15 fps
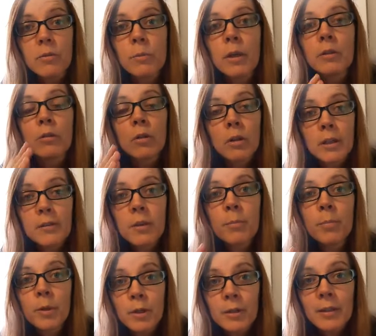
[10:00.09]
You can look at the
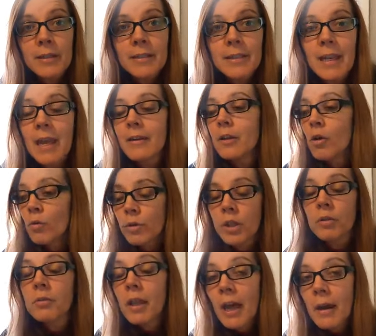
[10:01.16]
book list and go to your